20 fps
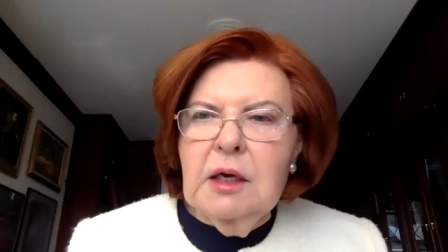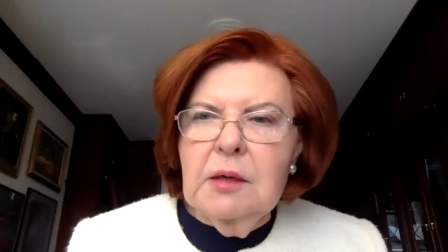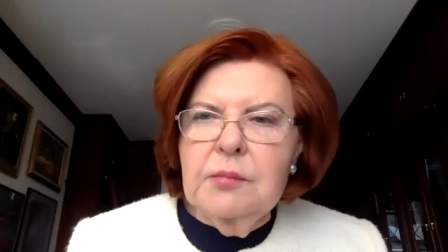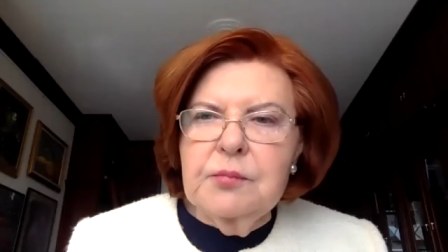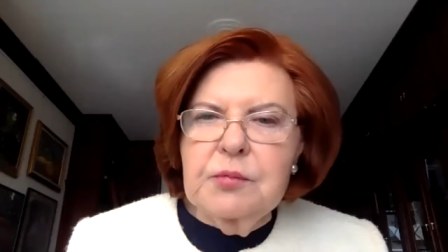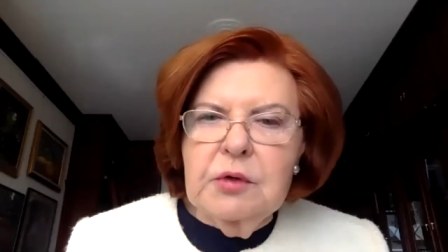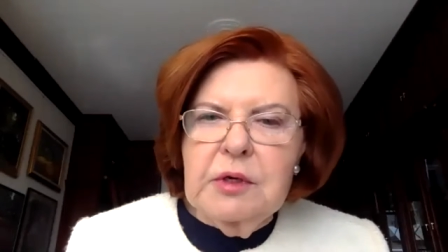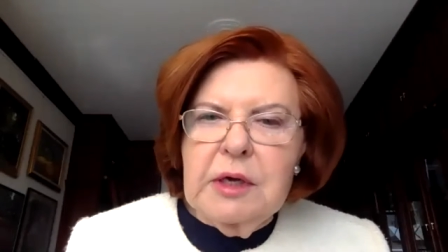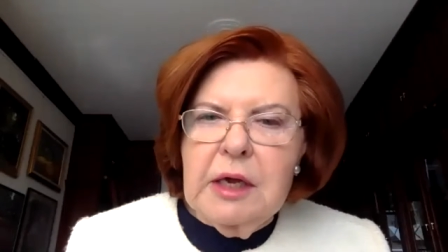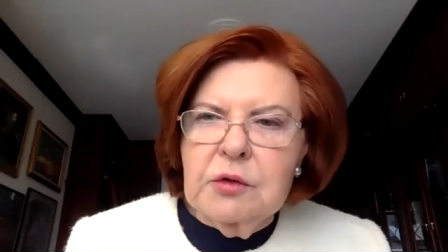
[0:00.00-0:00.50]

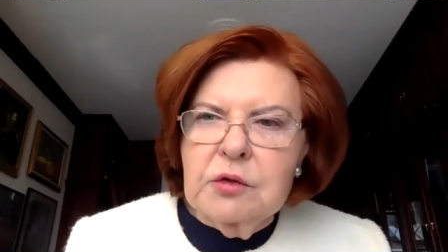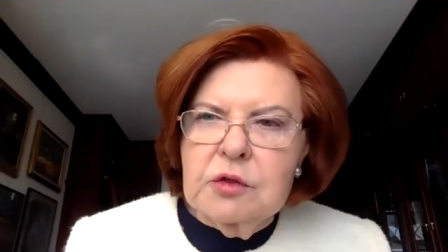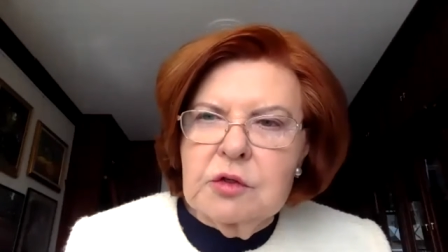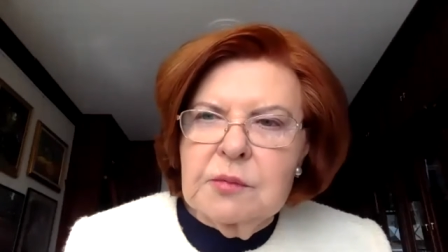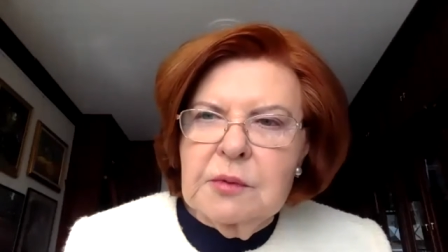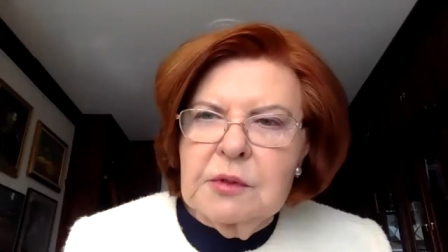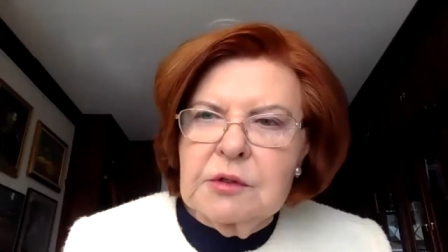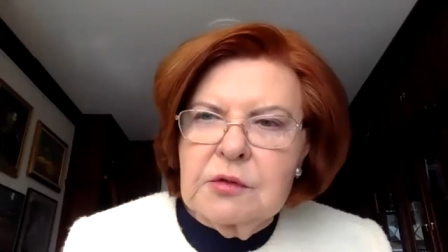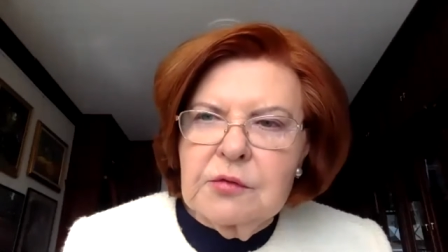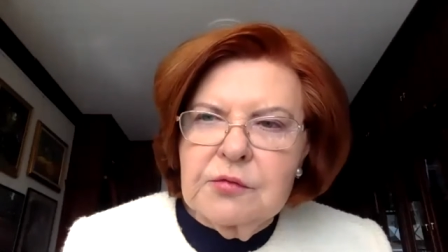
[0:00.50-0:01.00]

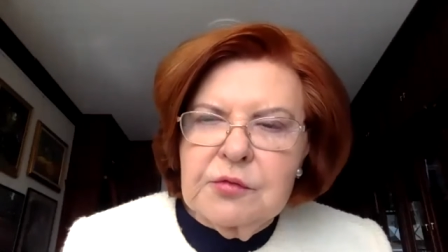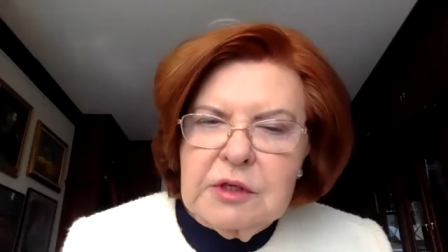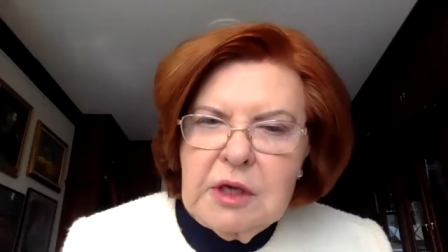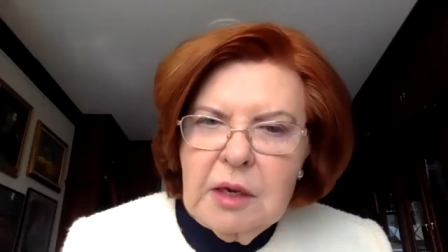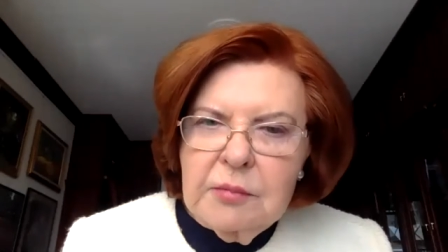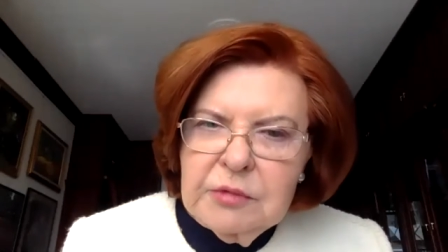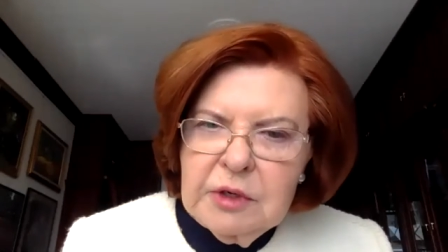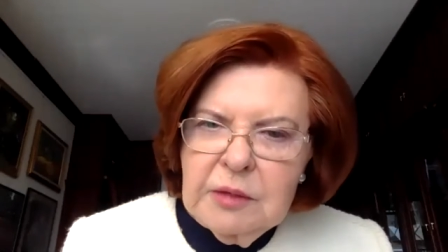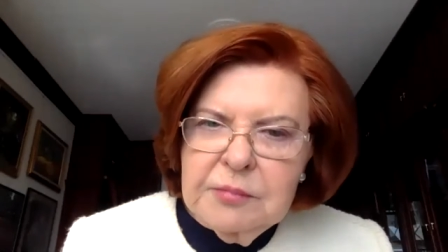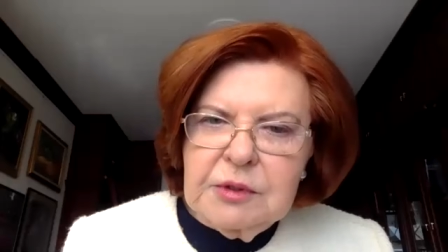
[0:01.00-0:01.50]
pronouncements of
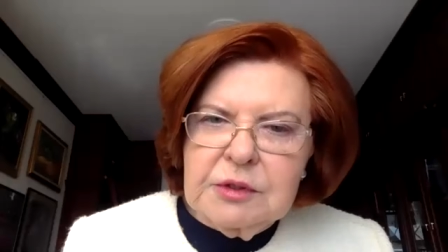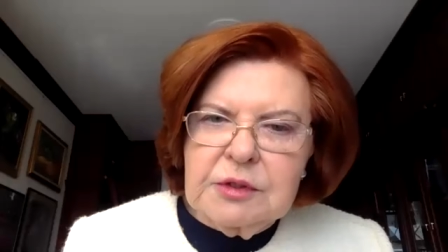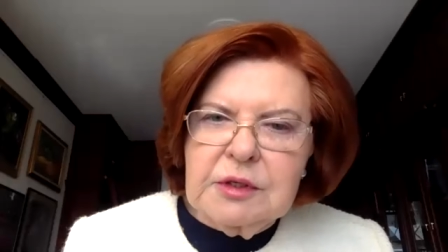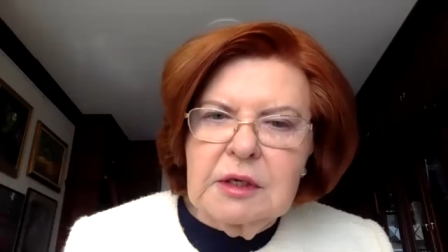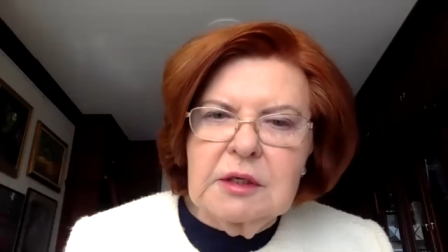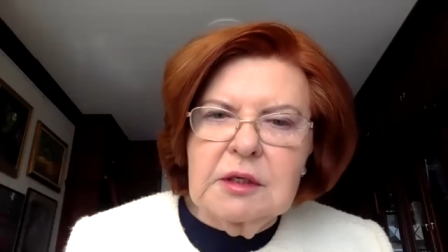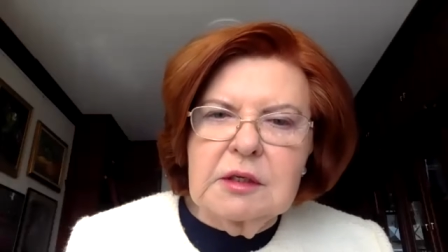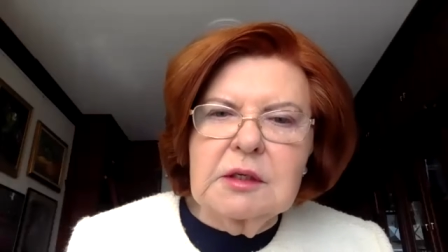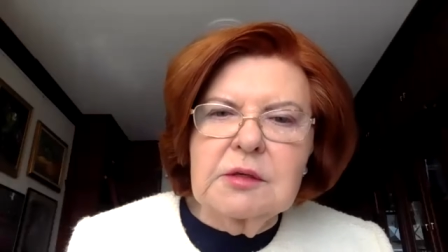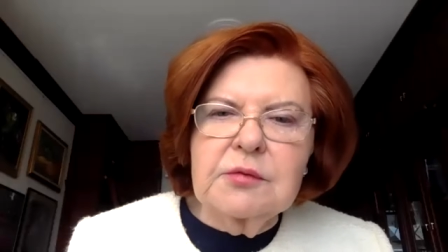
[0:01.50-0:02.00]
some
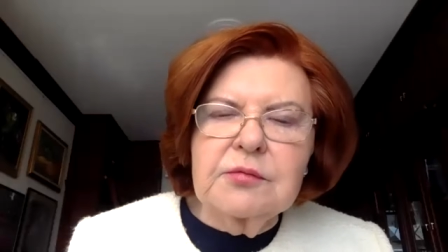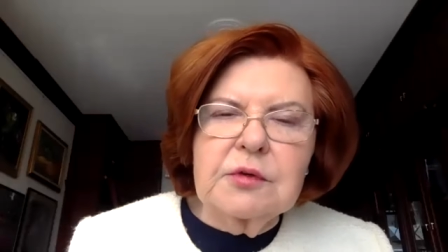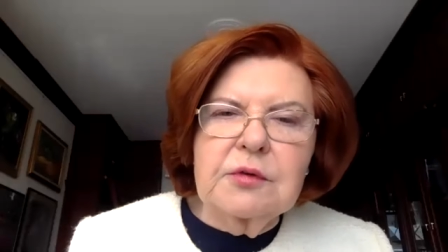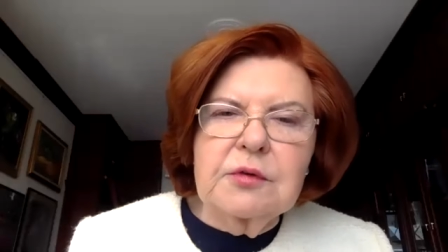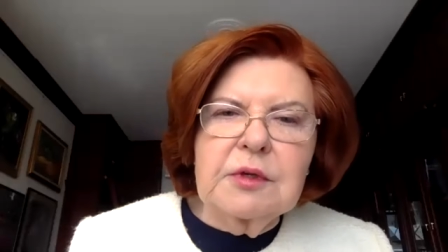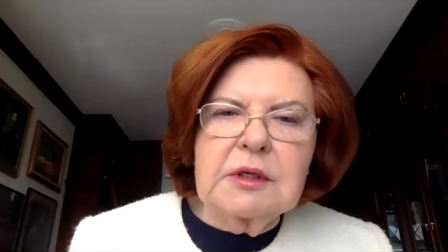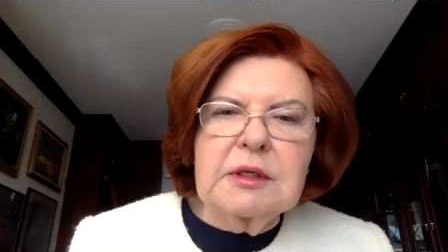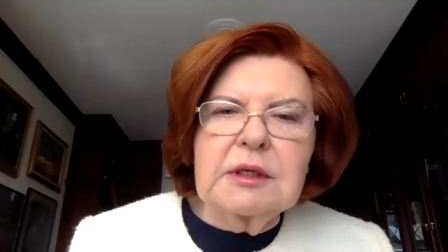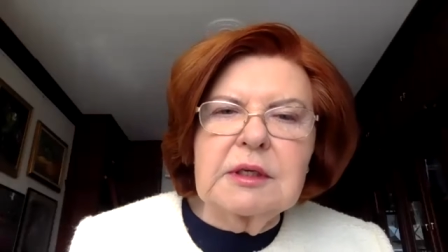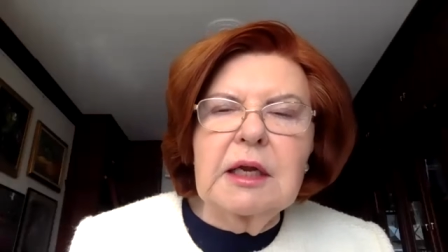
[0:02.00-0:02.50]
representatives of
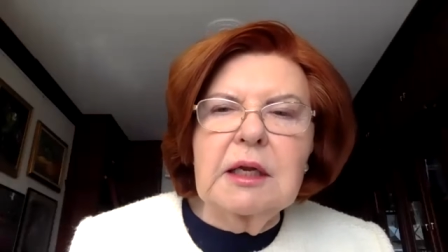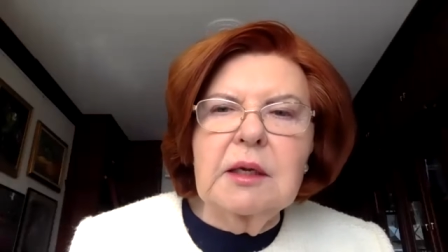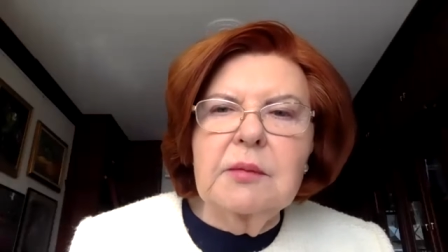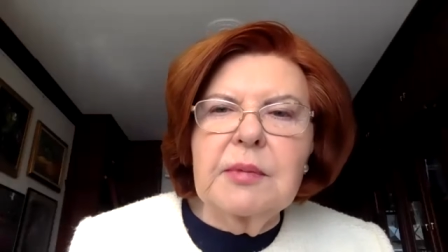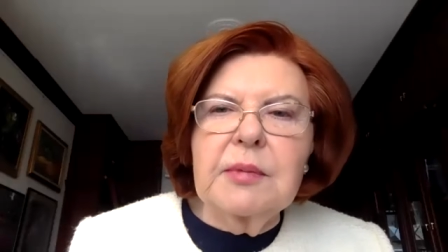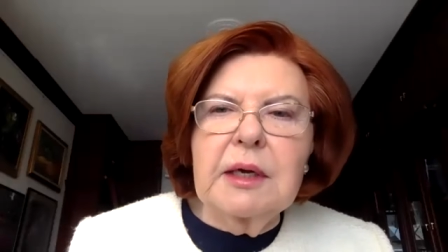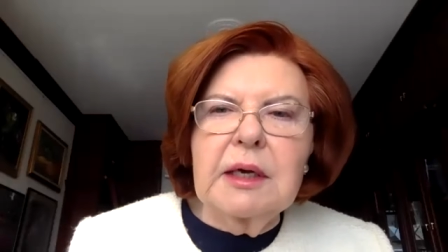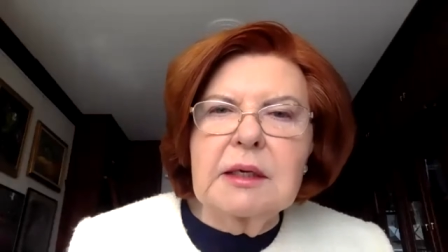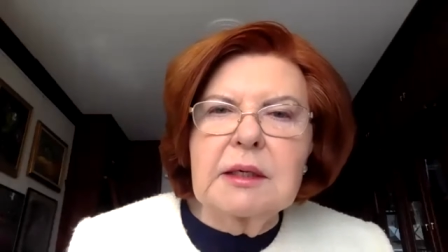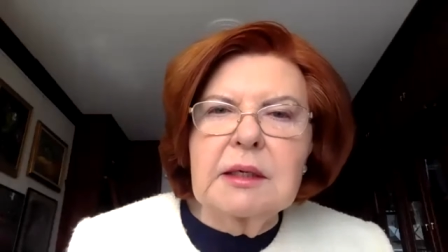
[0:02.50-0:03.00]
the
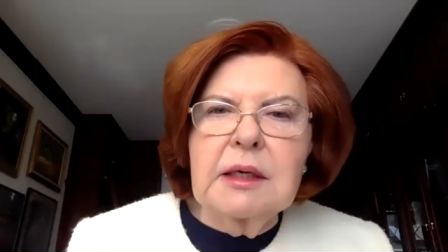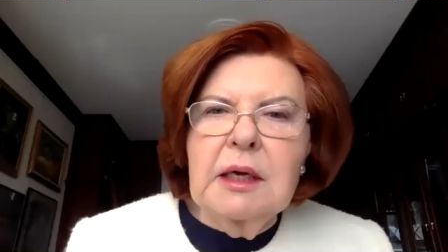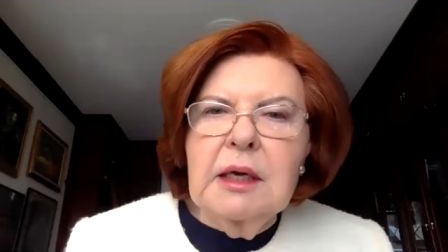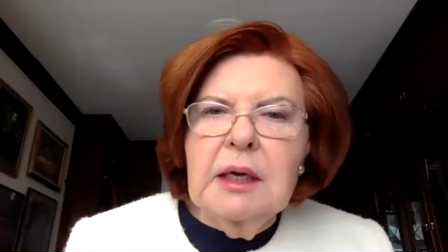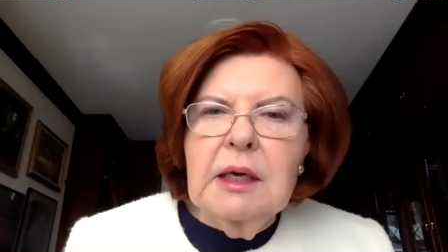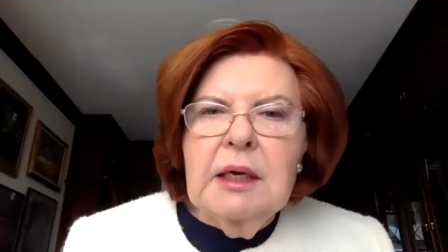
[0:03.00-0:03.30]
Taliban